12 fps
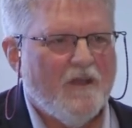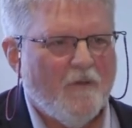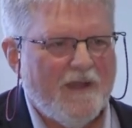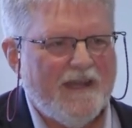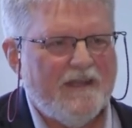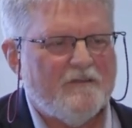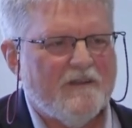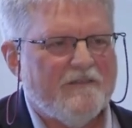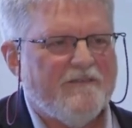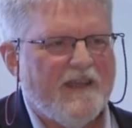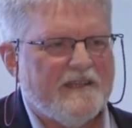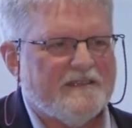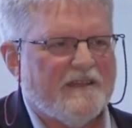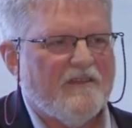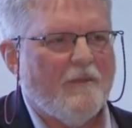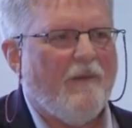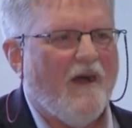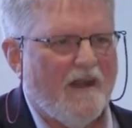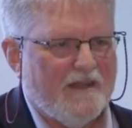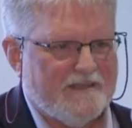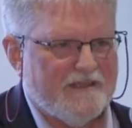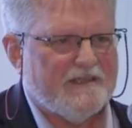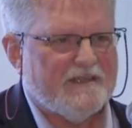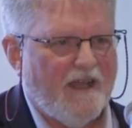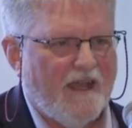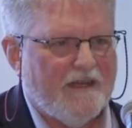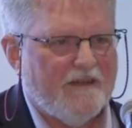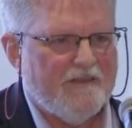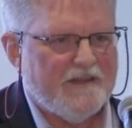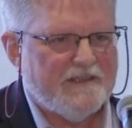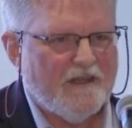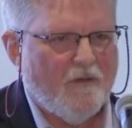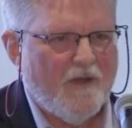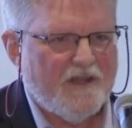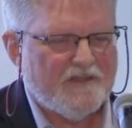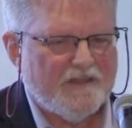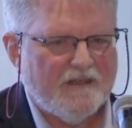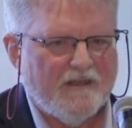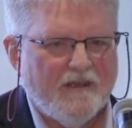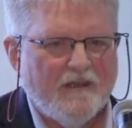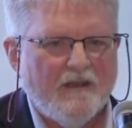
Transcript: We need to invest in the policy side of this equation.